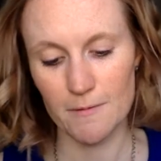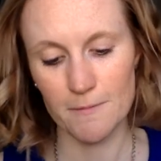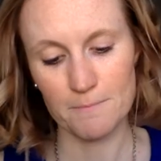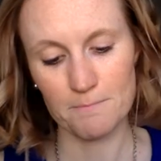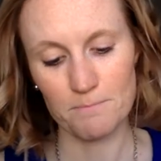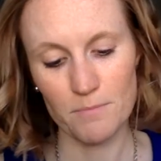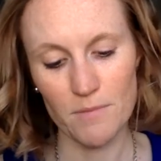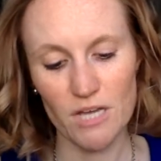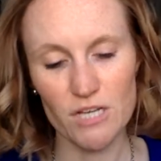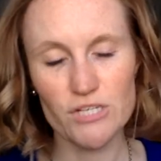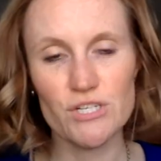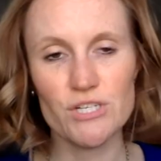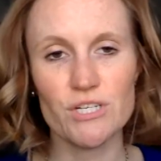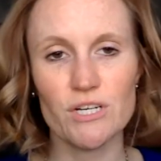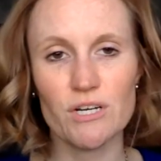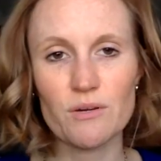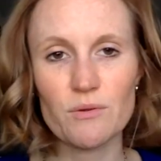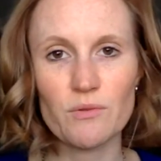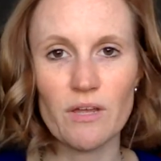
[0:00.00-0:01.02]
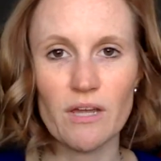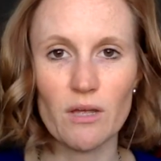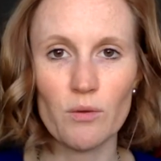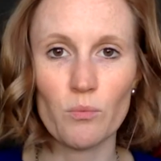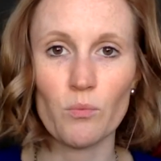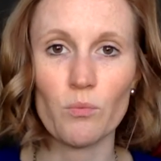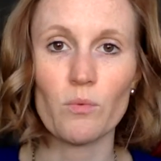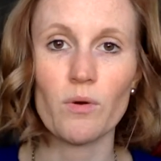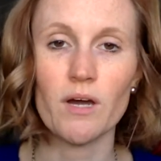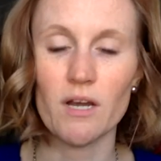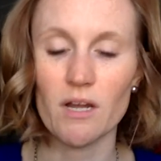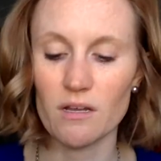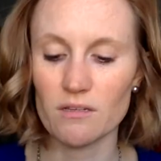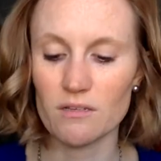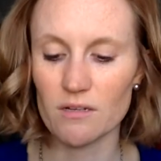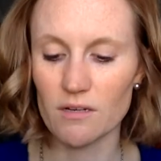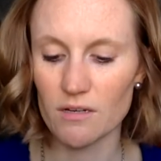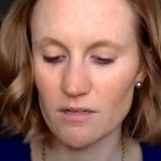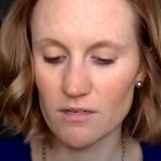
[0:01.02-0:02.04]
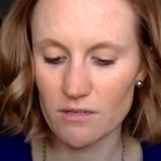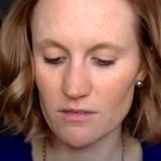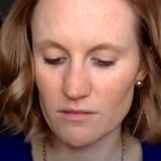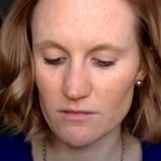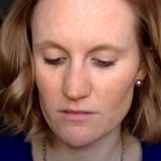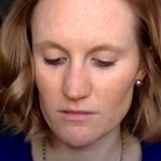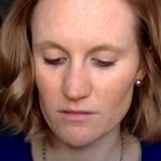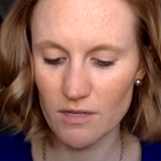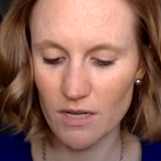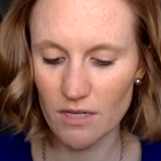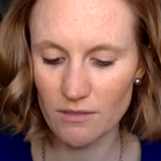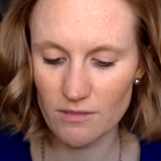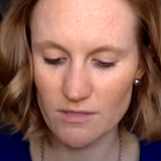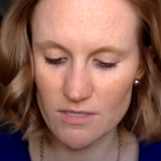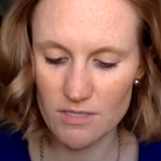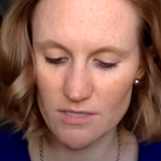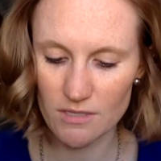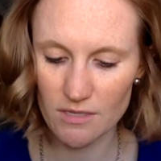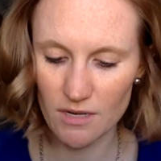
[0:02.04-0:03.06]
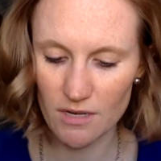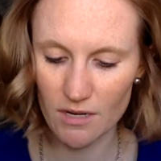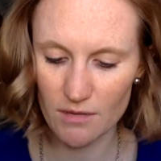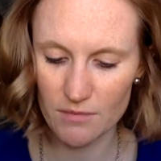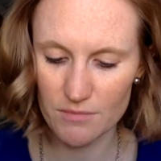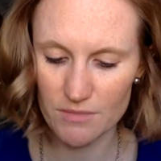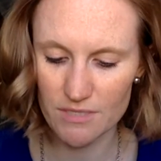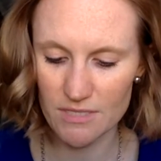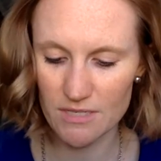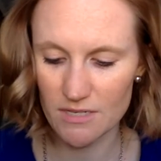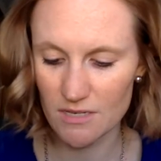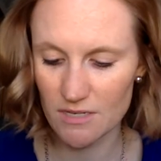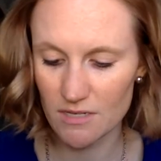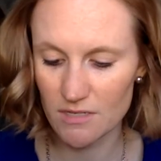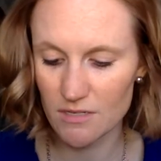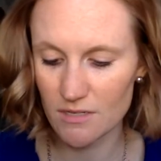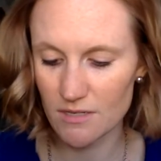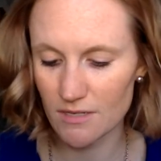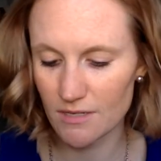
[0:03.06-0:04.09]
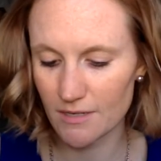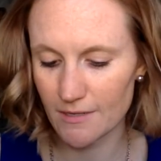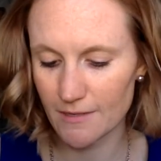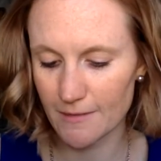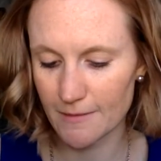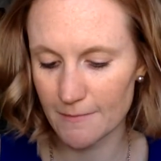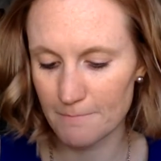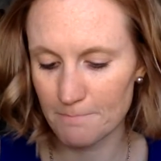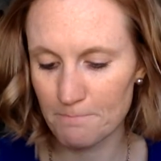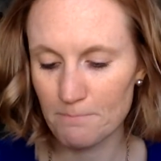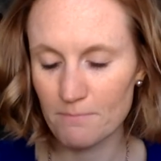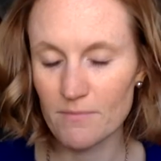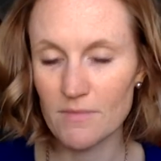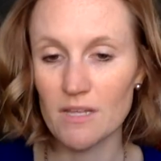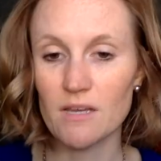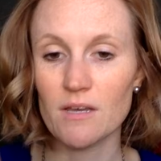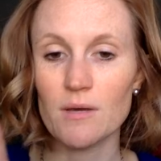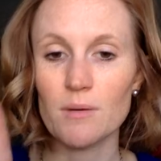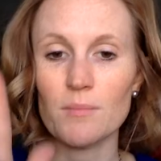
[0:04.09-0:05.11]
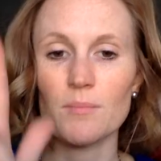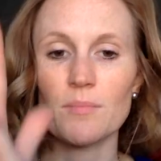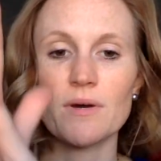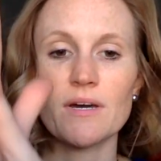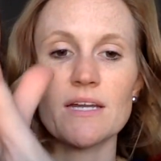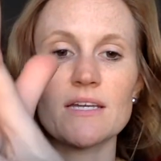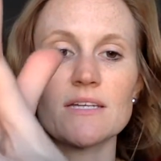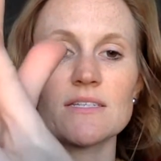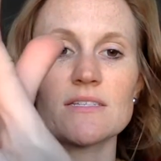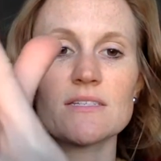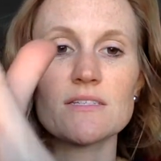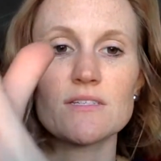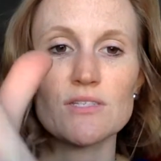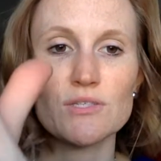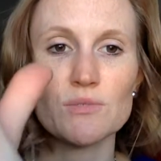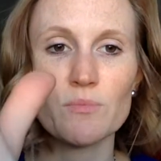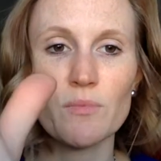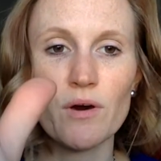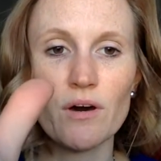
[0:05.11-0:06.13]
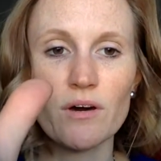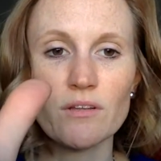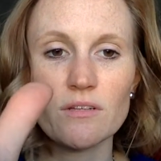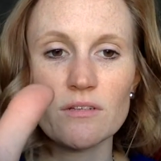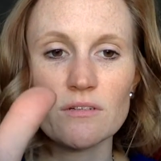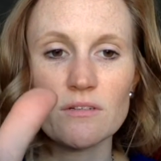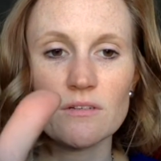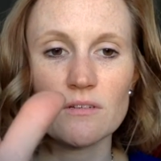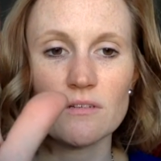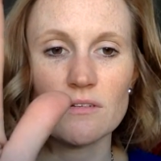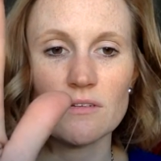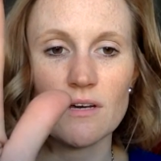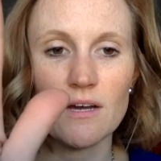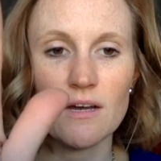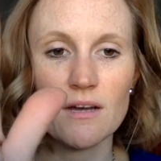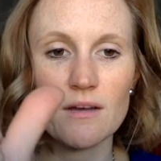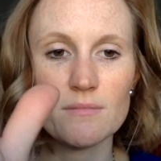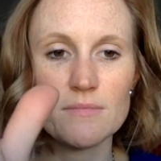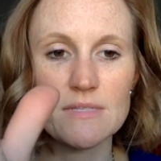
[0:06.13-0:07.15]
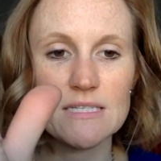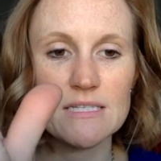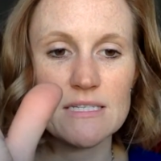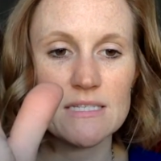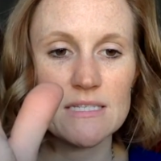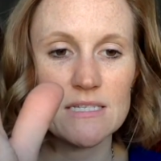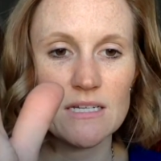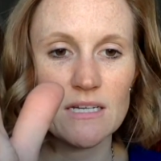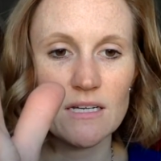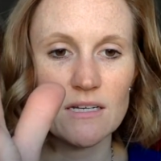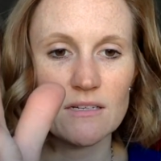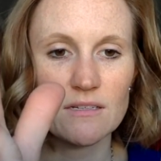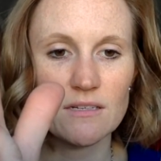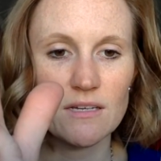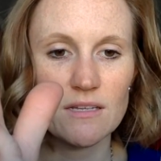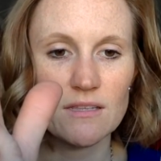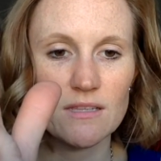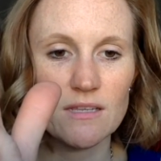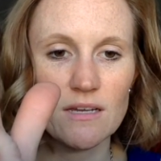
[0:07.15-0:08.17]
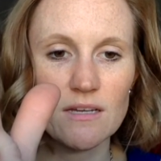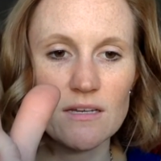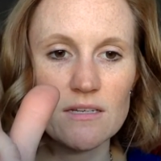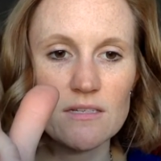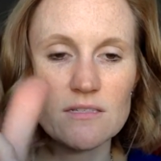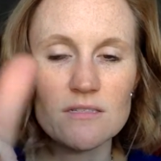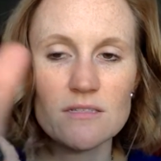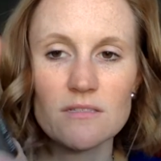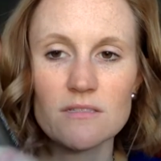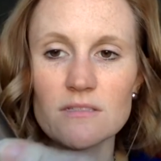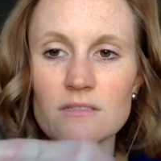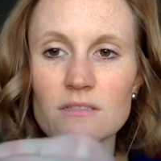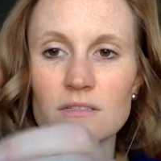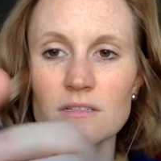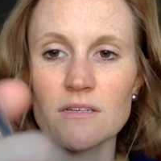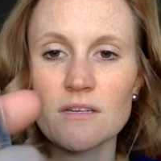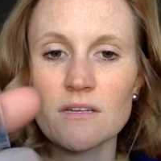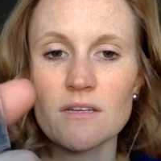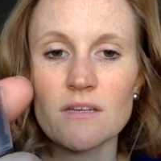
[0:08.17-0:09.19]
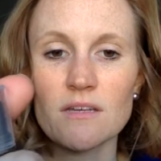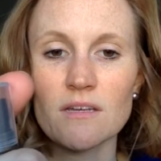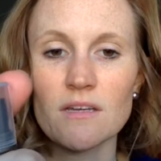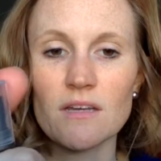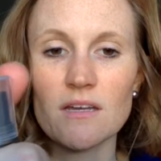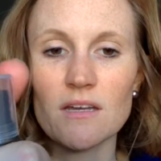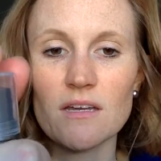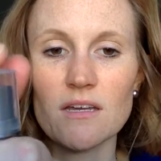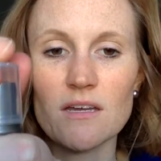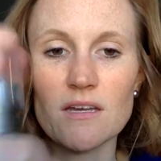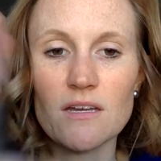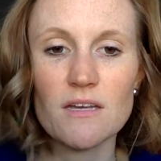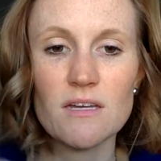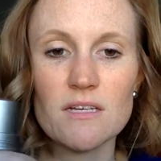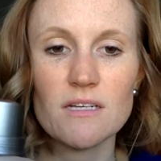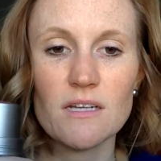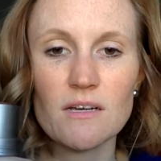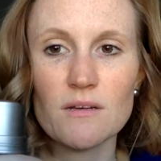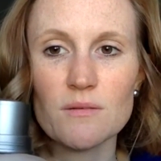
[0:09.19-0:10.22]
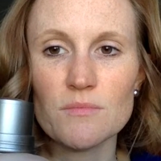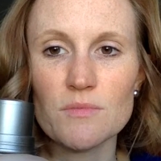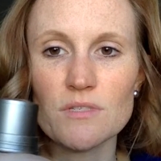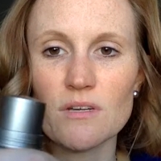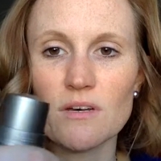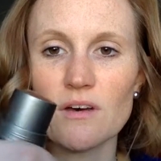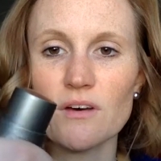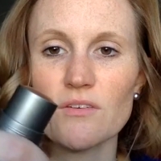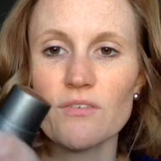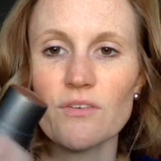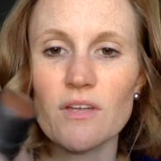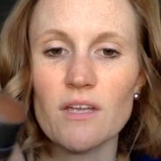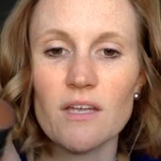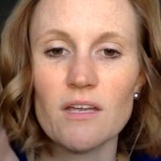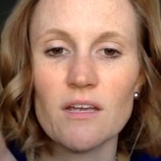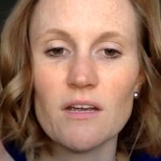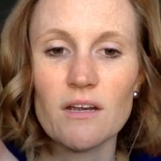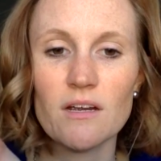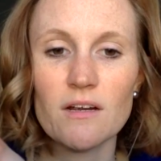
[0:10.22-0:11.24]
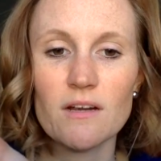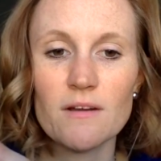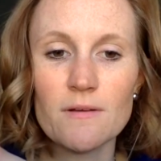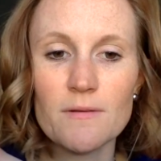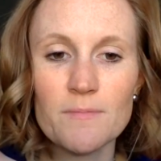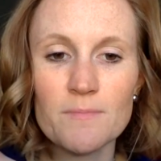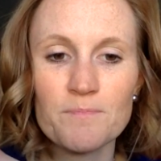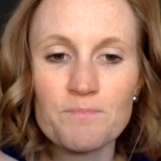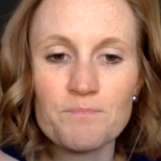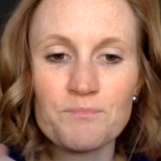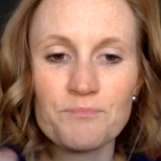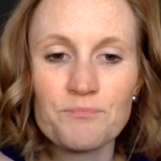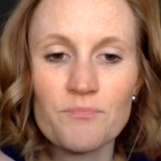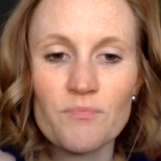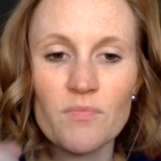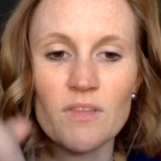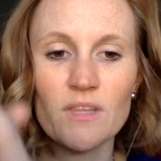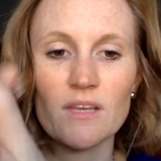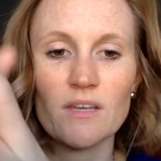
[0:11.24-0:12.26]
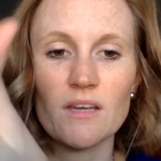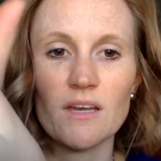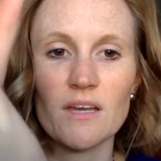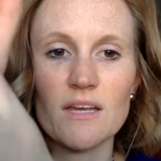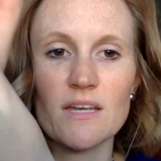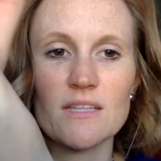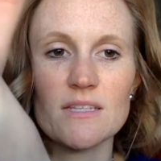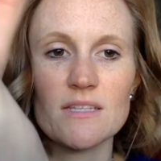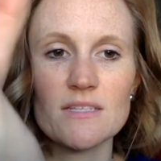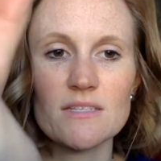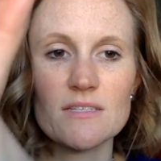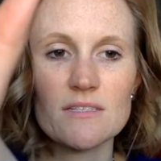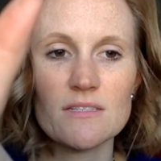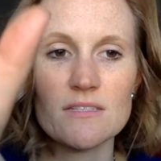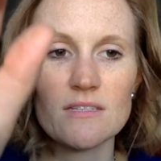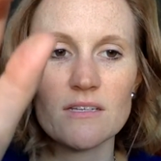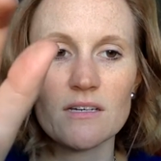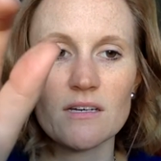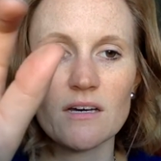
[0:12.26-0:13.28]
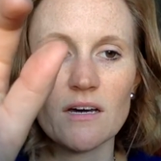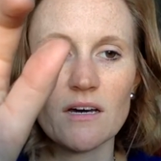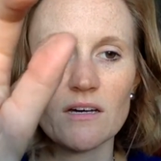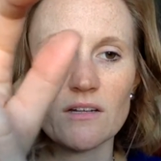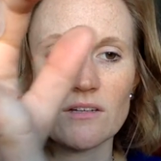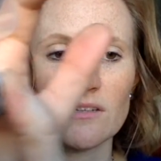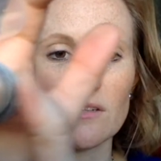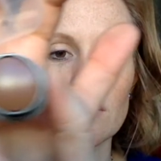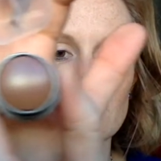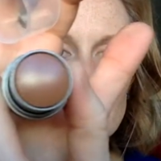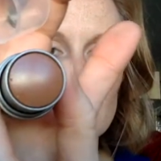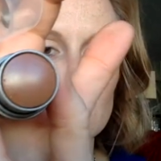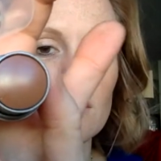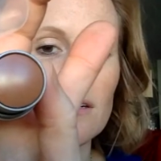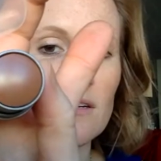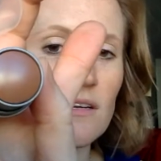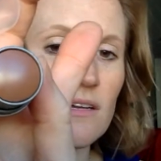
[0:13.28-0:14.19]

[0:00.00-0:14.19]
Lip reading: Not sure like what other colors it comes in, but it's a small little stick like this, and it comes off here, and this is the color.